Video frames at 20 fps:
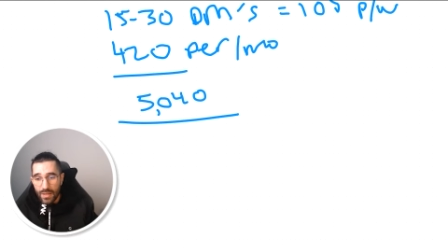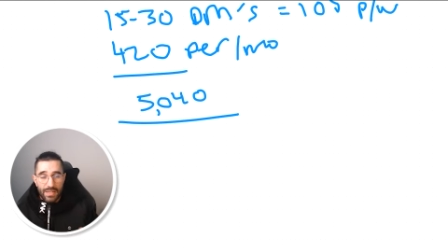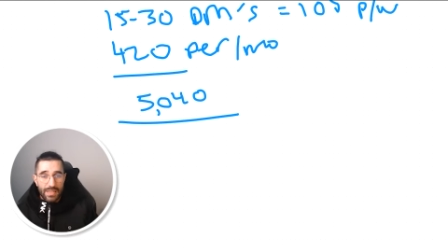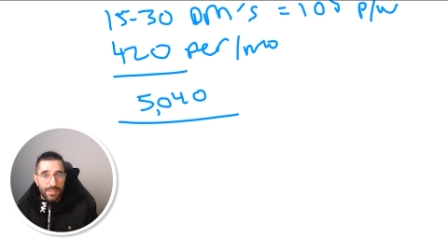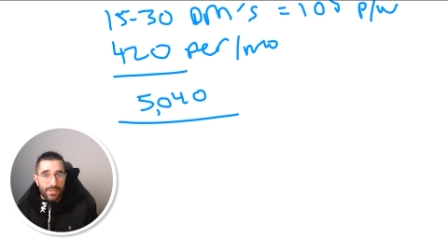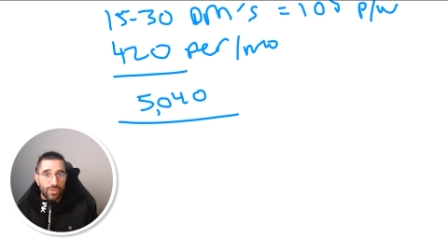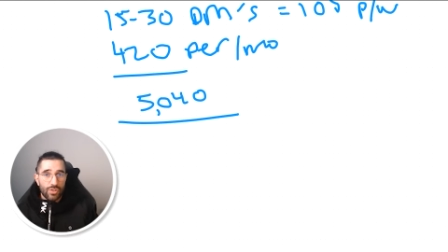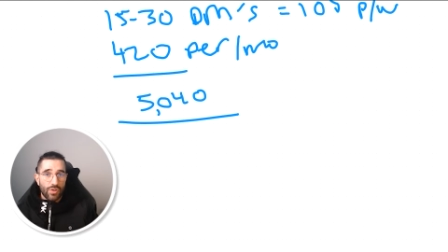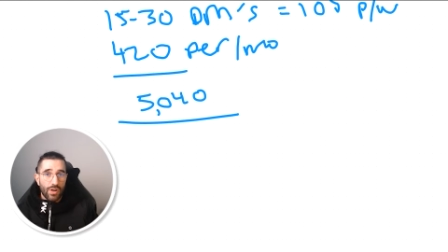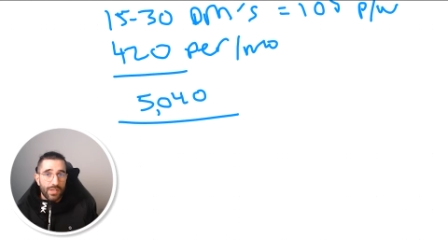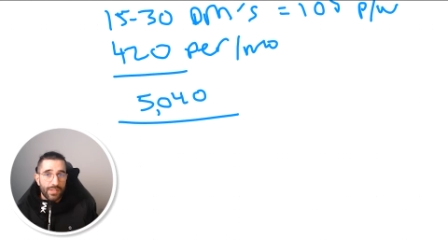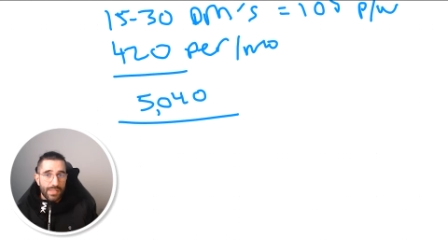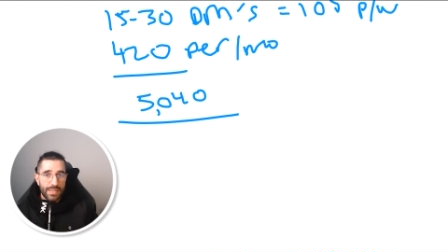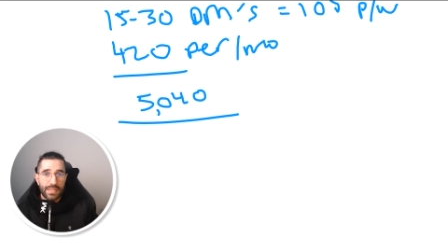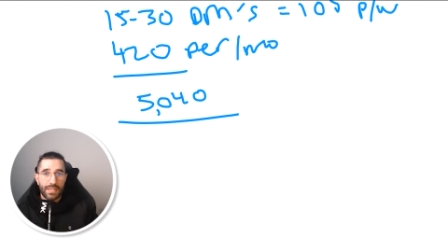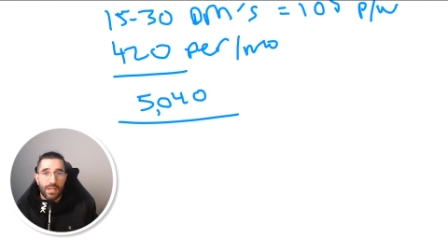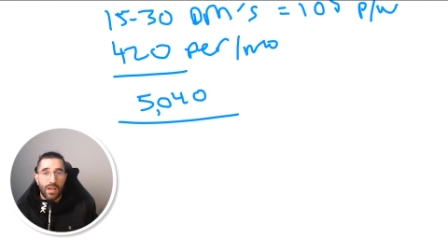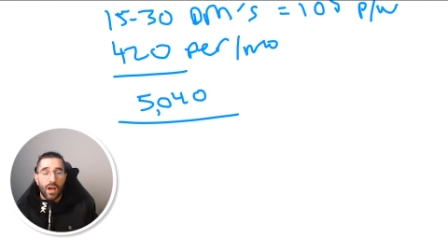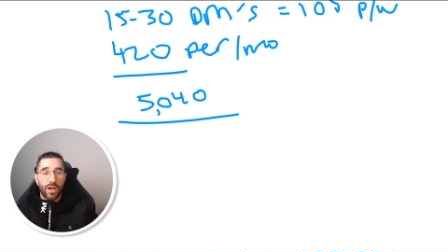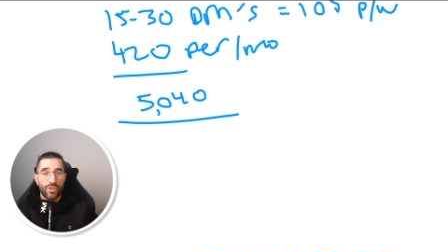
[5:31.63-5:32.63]
They need to try
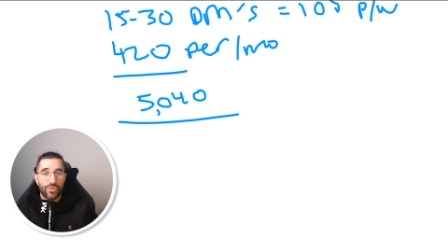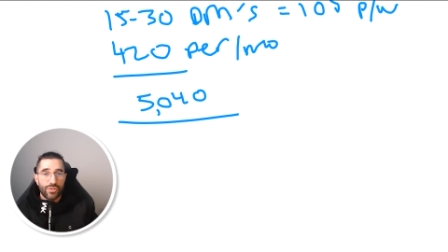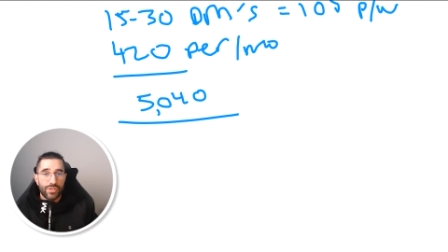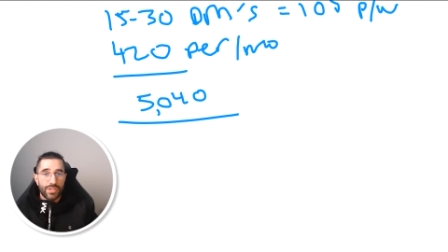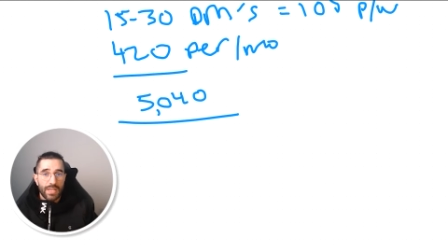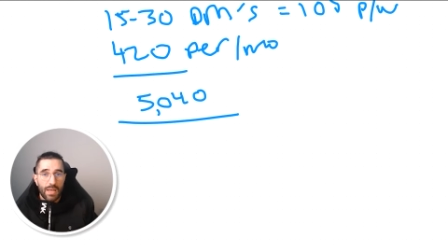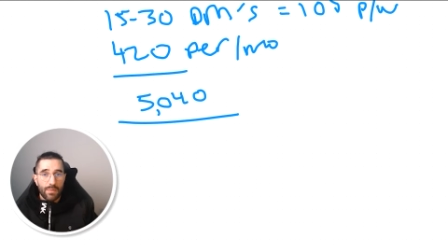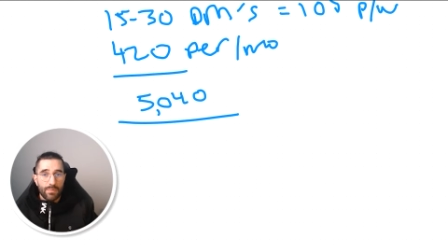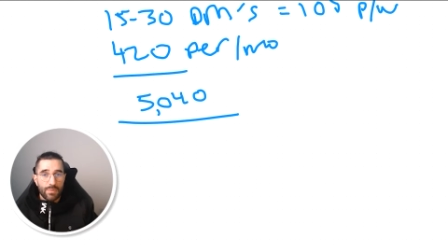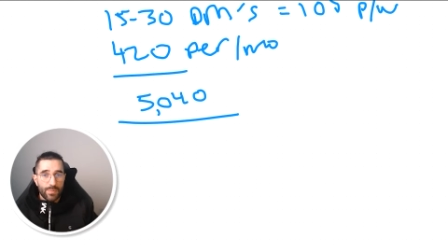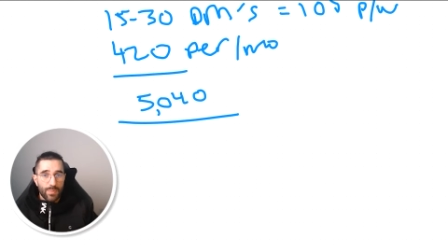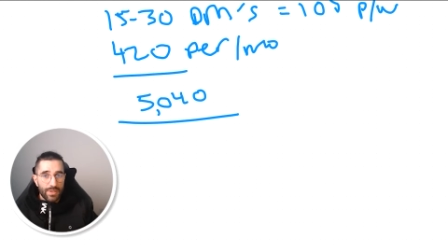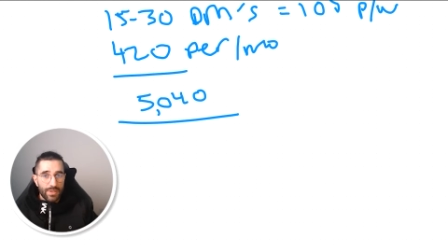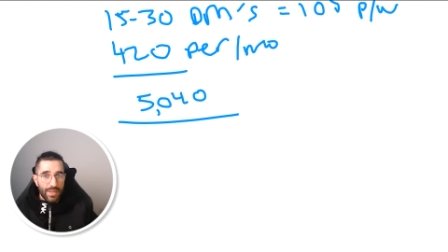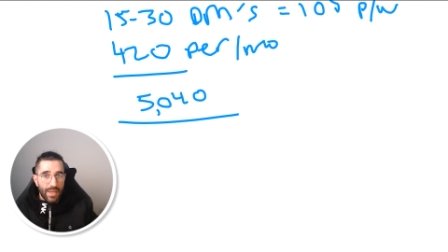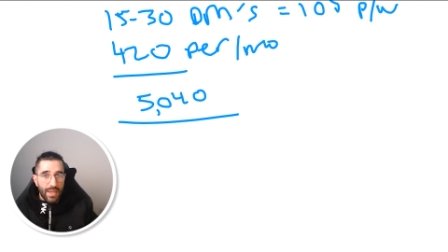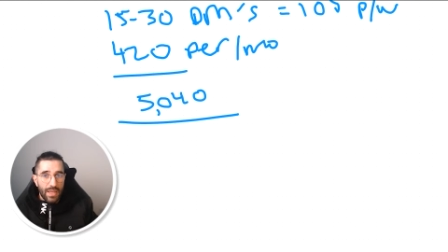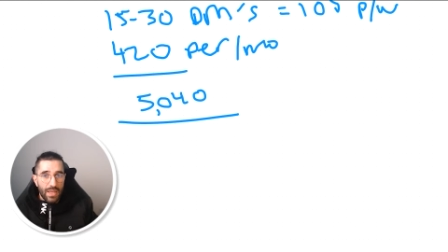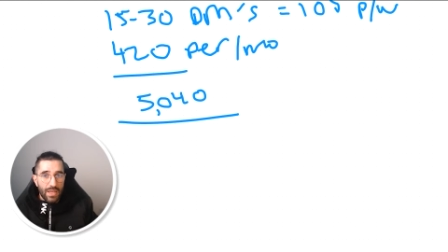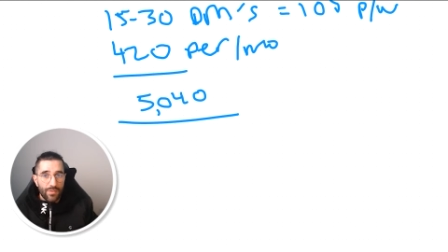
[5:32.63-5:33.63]
sending 100 DMs
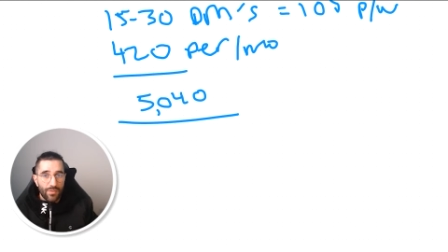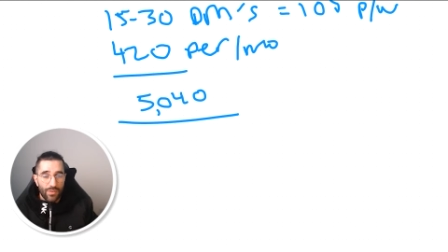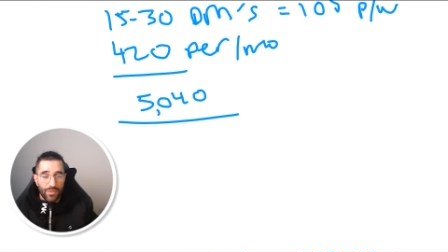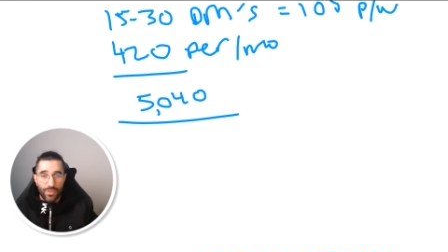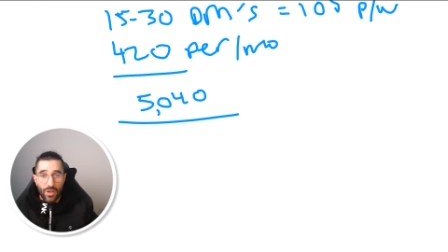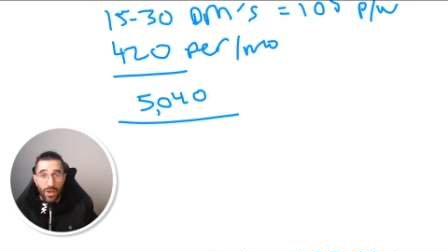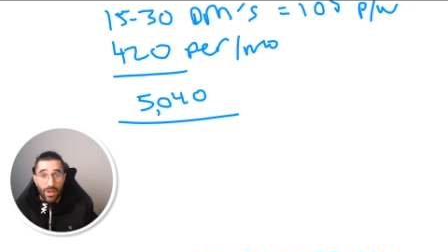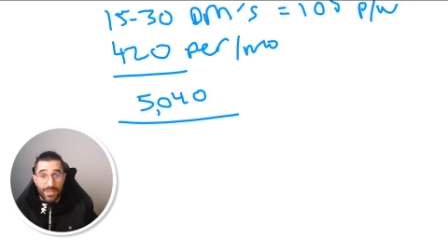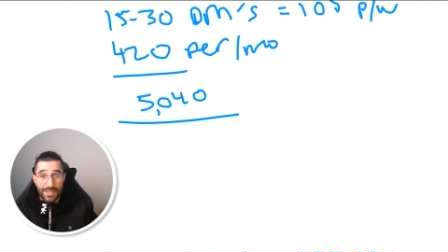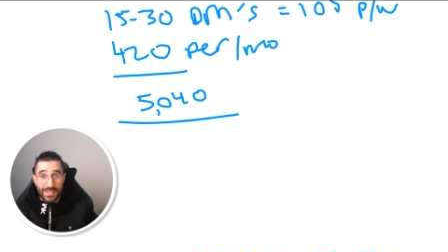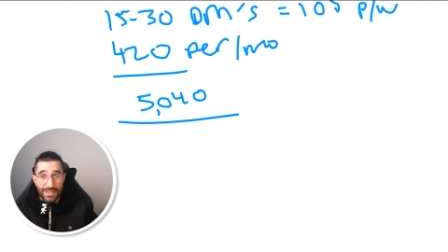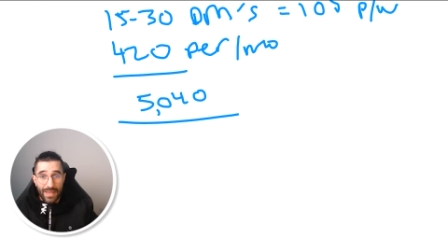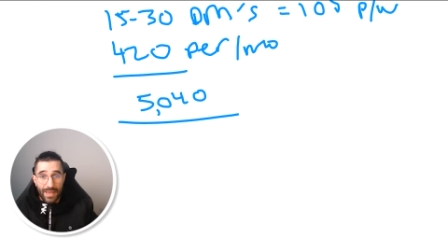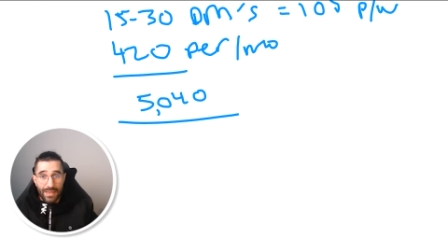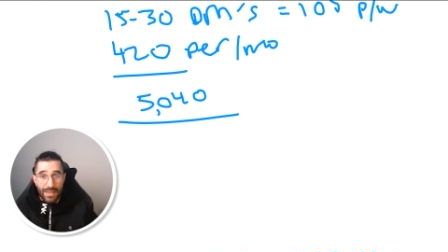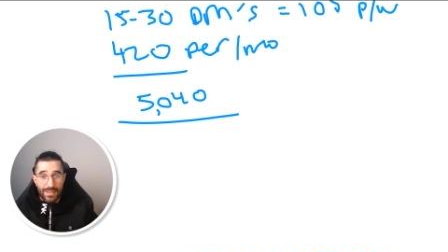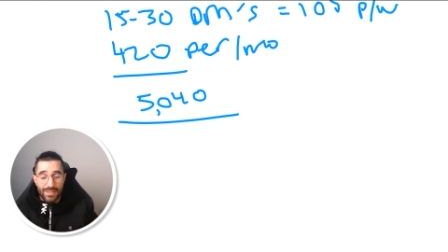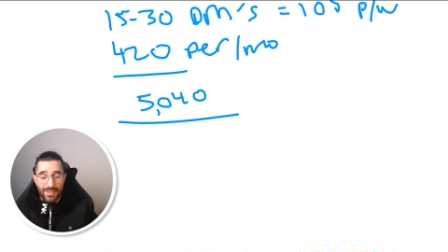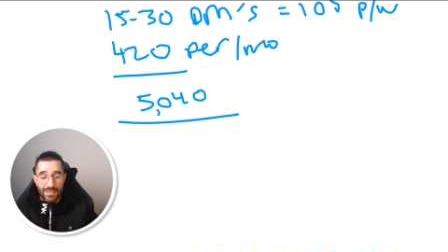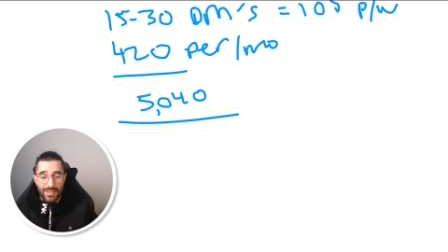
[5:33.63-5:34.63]
per day for 30
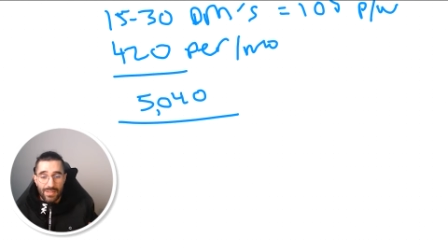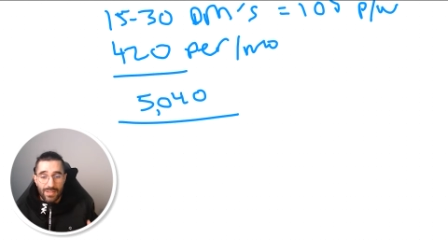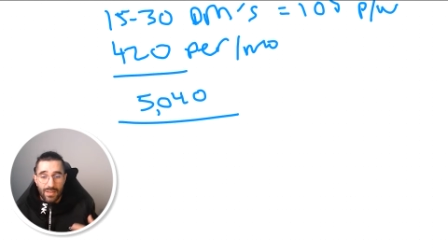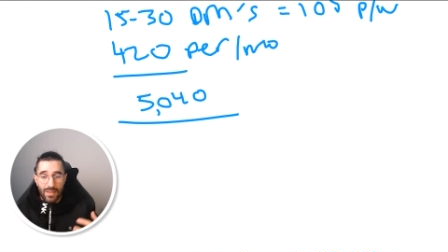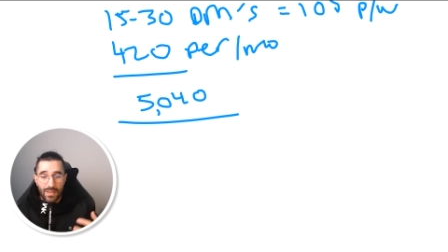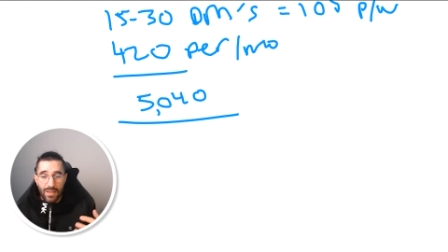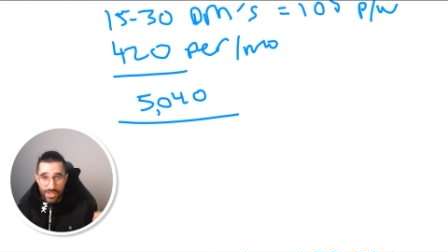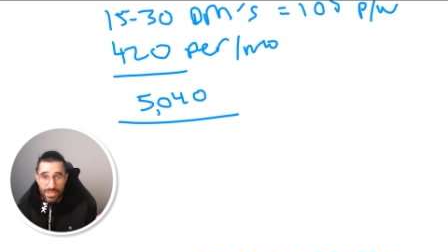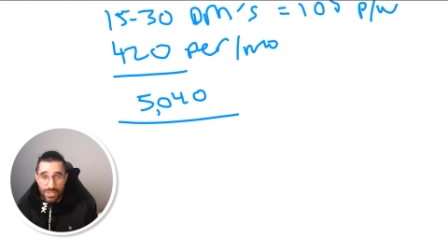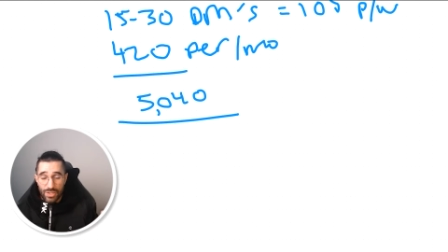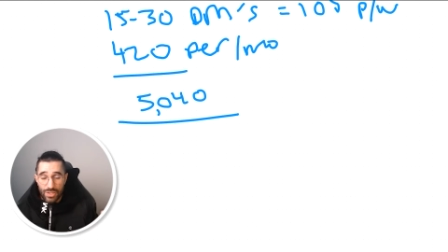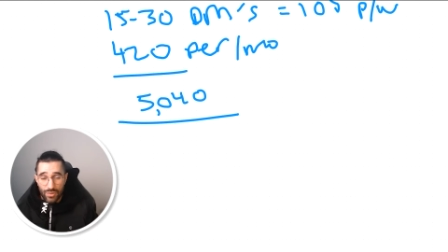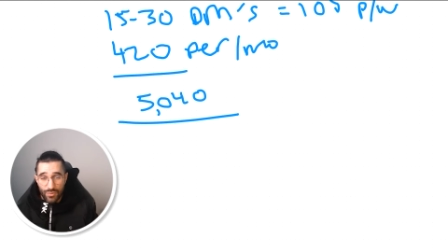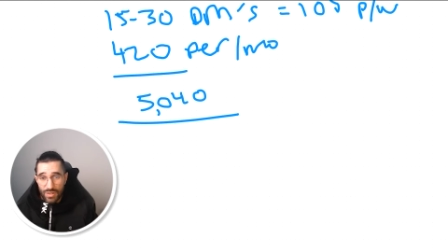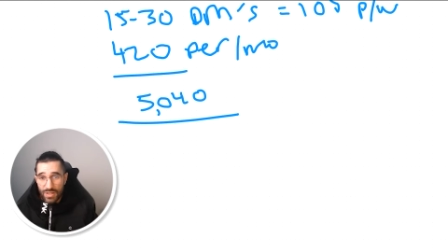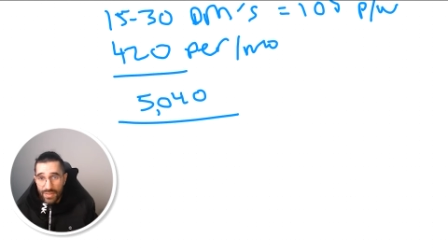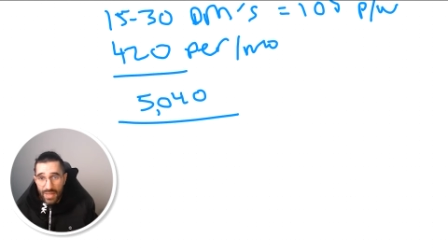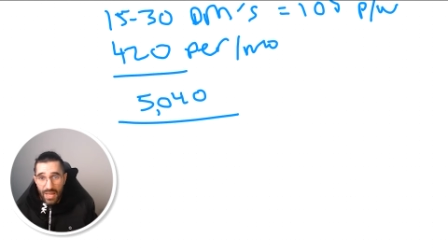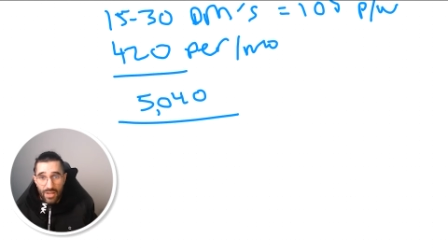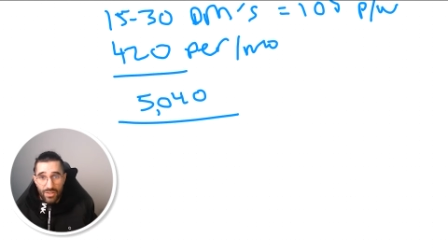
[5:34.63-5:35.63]
days which is
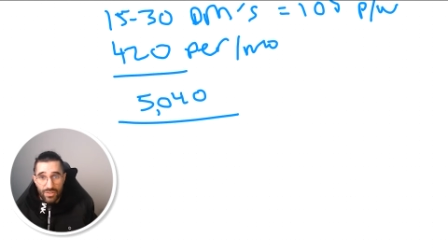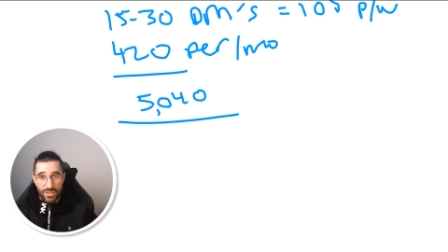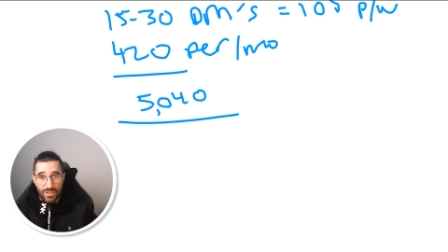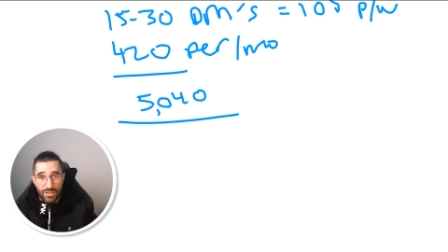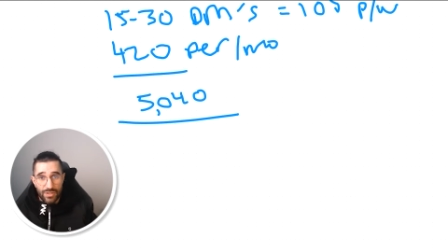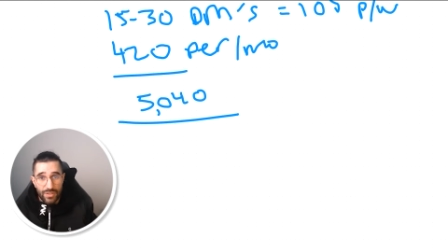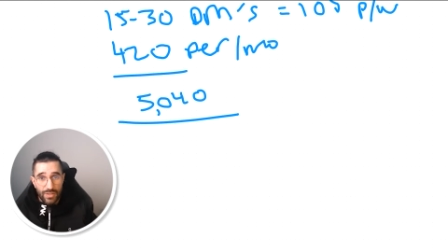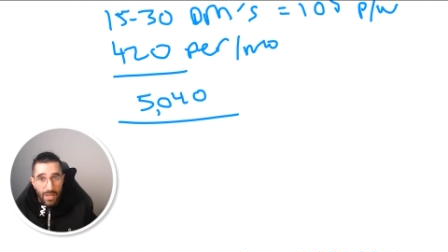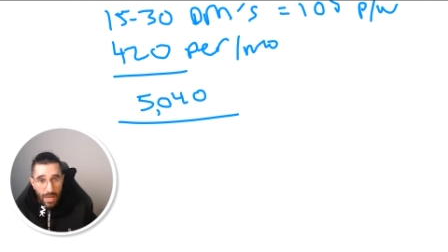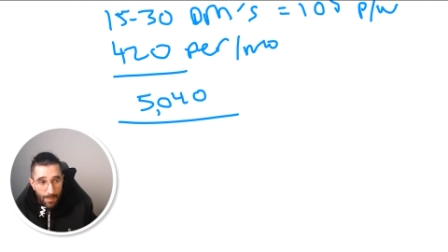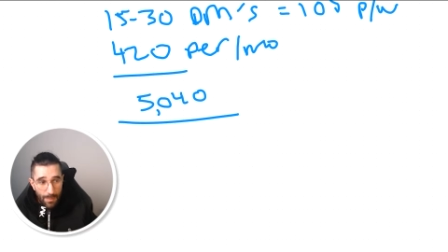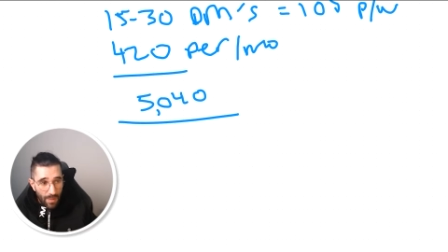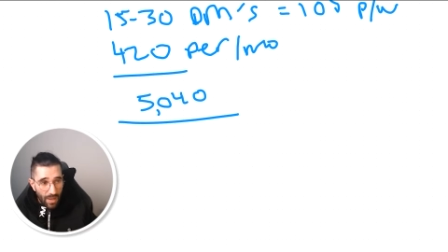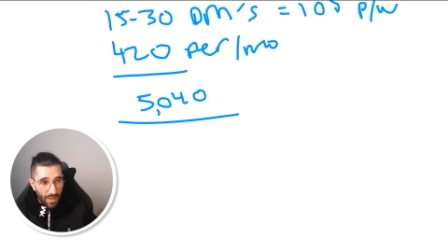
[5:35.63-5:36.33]
3000